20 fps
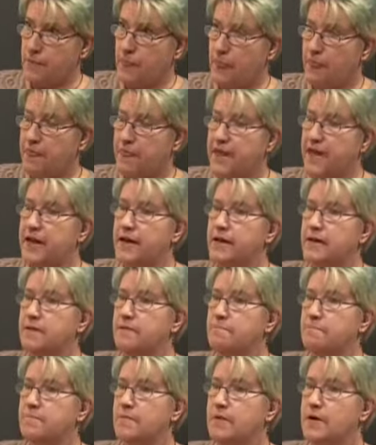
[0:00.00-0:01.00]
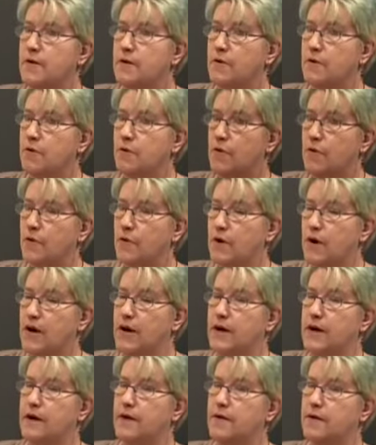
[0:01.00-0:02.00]
then
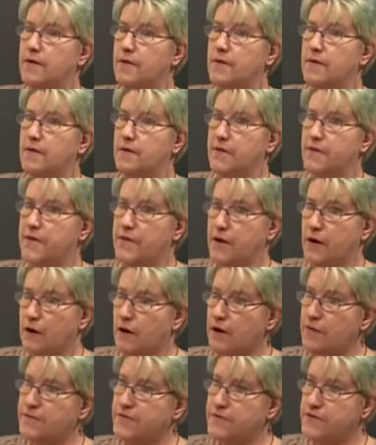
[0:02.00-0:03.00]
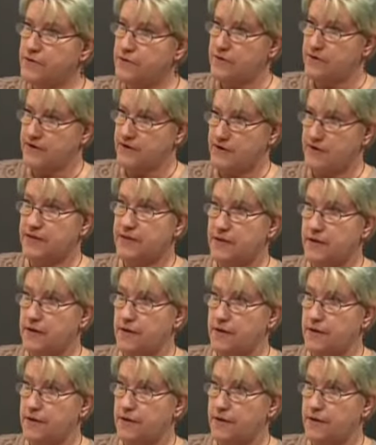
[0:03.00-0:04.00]
the officer at the
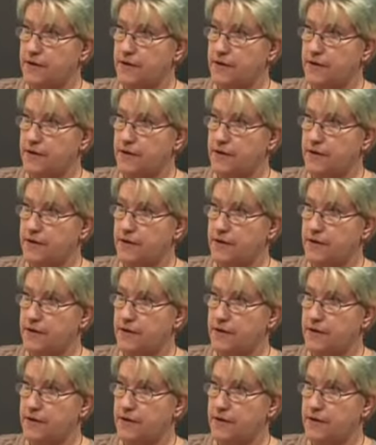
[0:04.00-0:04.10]
scene